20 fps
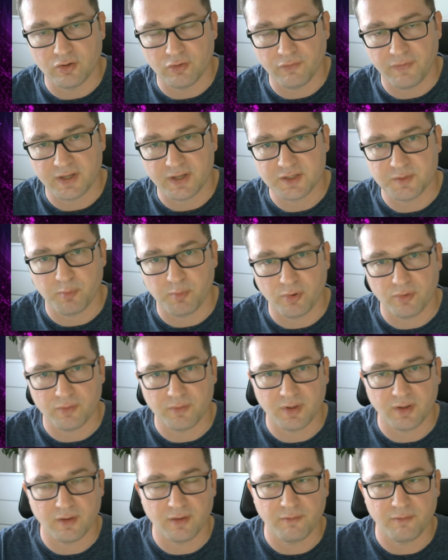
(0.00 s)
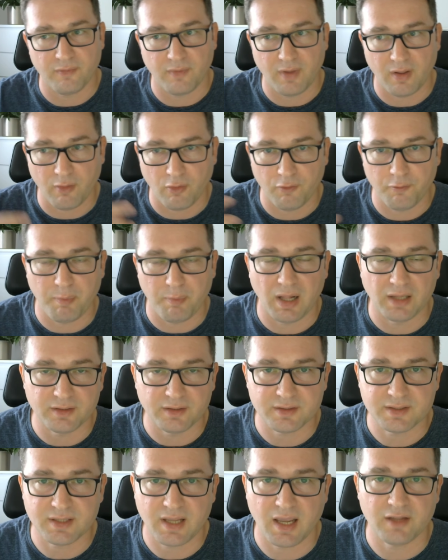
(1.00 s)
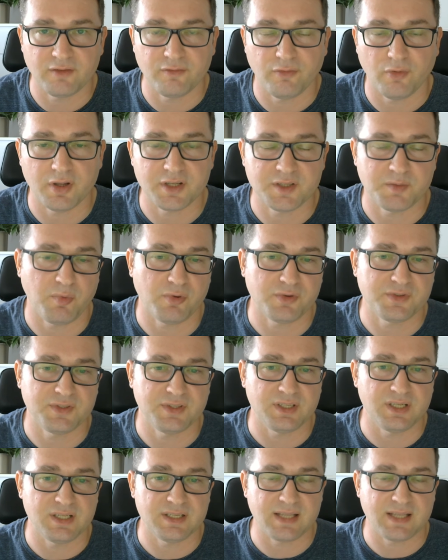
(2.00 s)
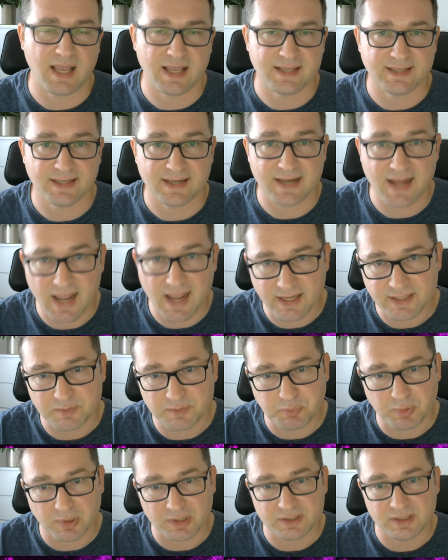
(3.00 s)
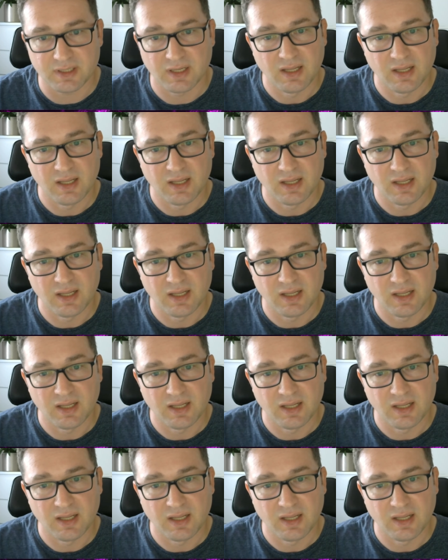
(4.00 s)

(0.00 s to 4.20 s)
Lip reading: of of Baldur's Gate for Xbox Series S and X, but